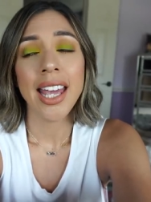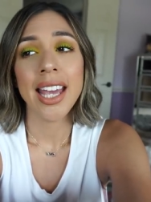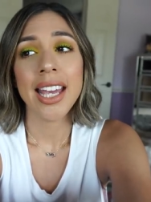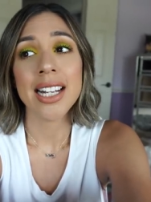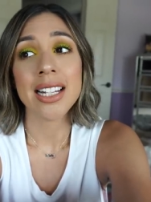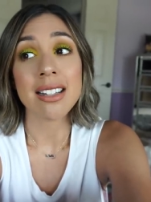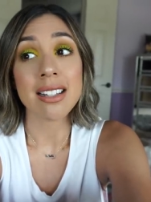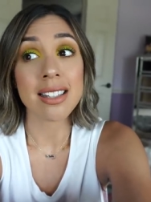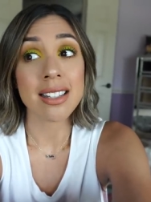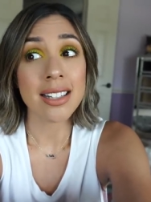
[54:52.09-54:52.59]

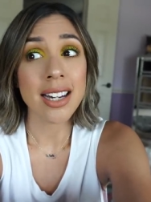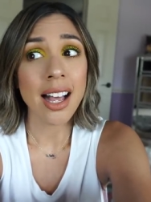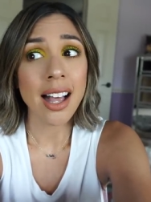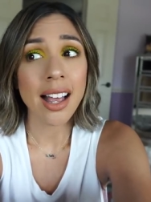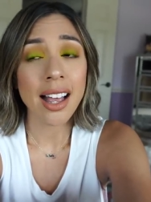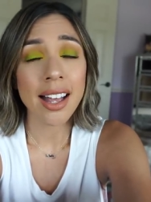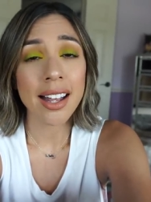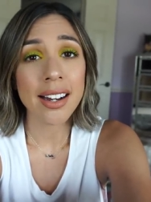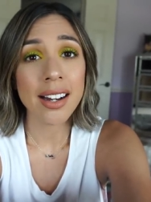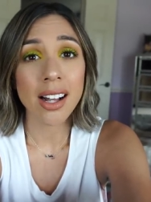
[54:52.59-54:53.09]

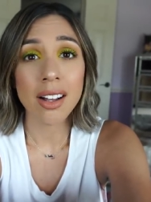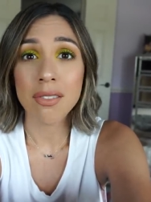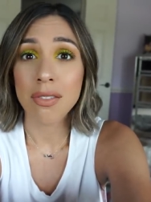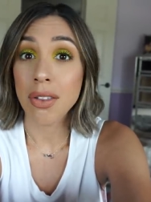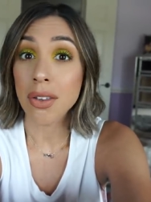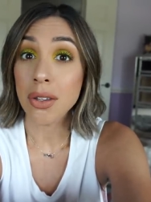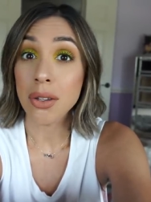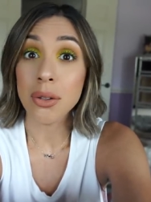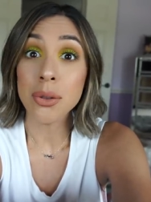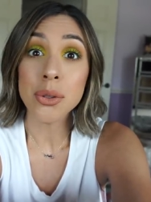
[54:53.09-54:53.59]
instead of
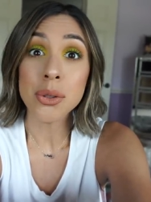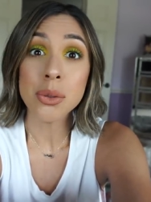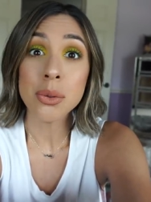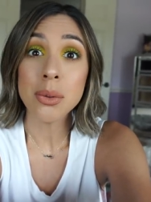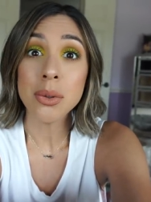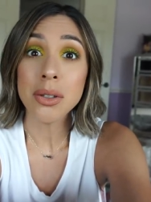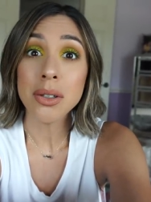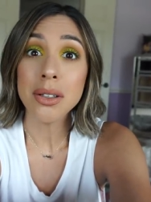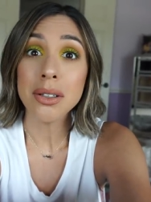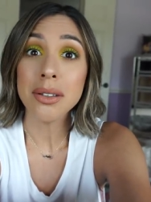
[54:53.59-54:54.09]
the
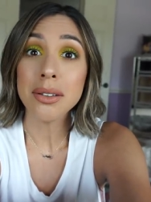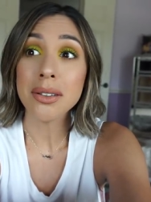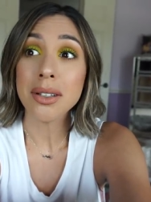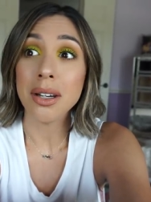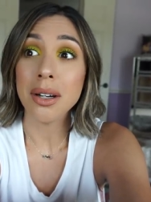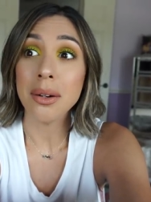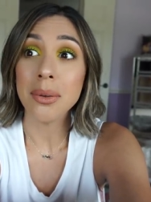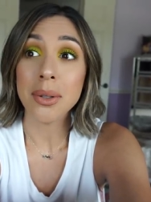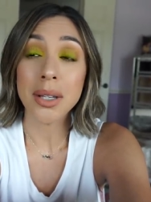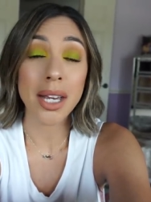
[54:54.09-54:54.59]
usual,
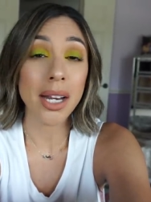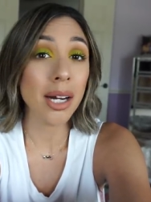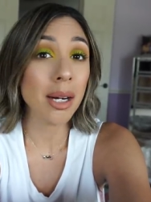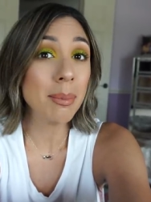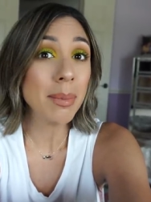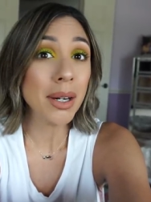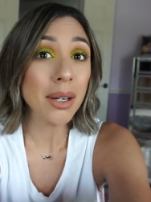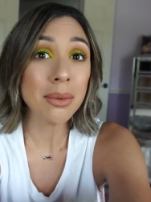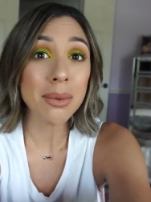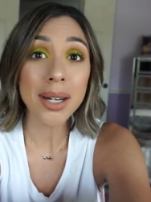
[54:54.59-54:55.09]
you know, Care
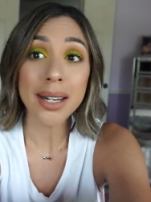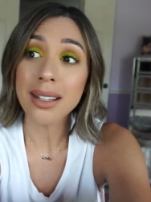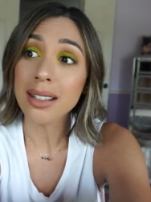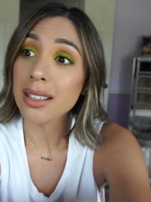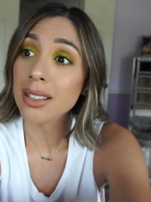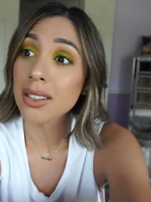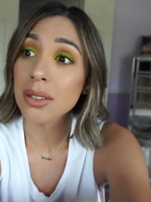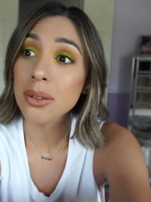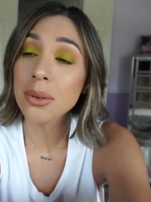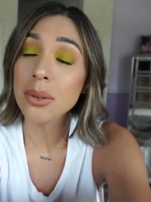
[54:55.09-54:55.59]
Bear
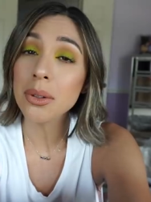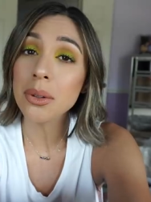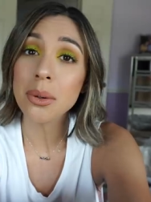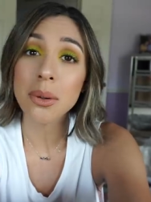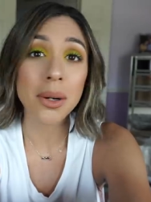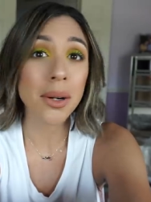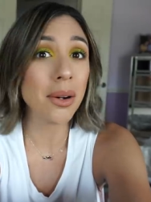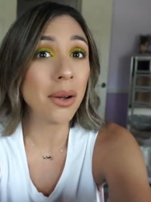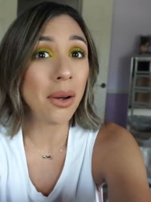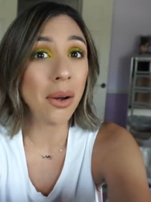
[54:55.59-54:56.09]
riding a
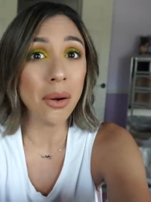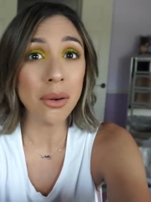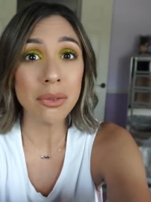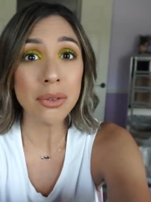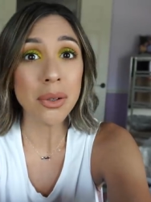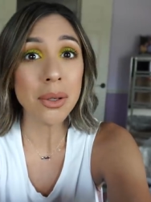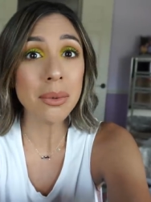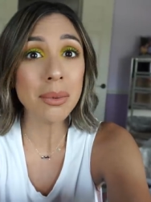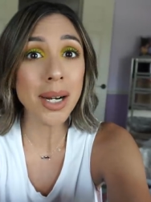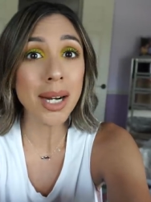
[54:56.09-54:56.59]
unicorn
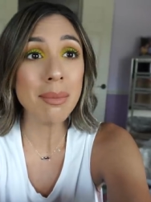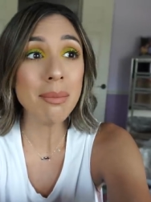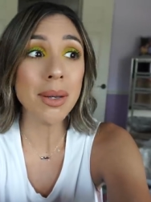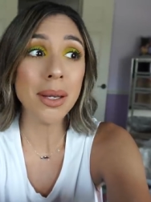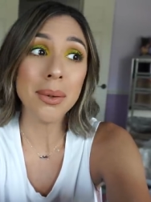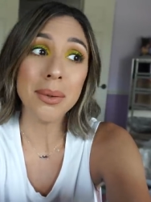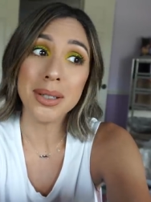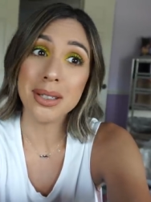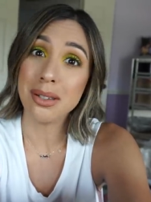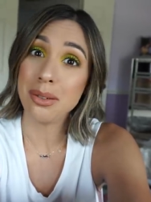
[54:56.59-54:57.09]
over a
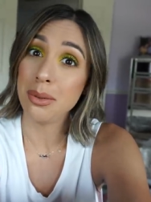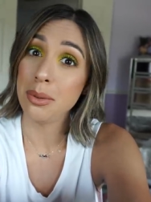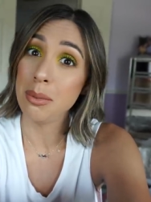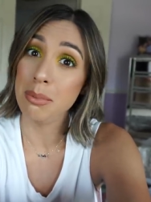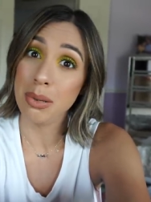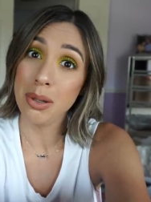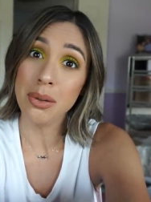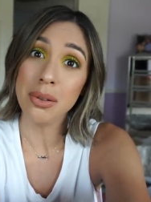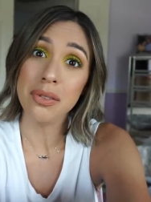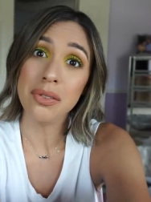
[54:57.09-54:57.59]
rainbow into a
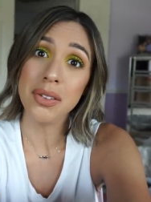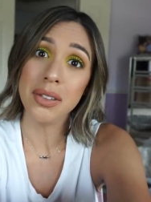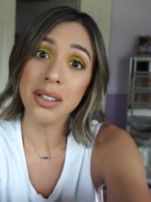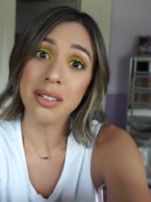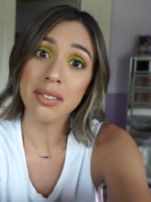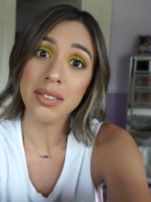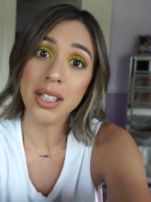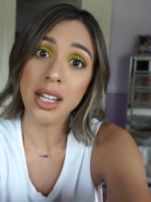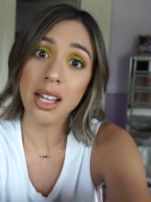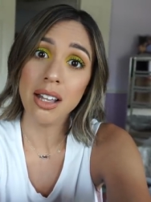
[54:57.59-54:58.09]
bowl
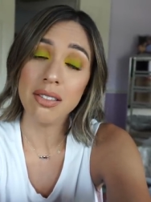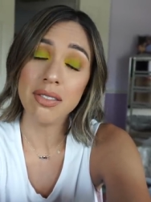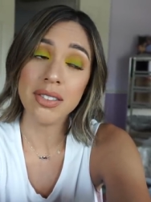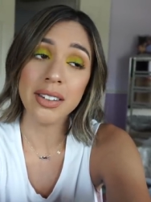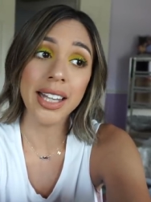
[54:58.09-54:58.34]
full of love.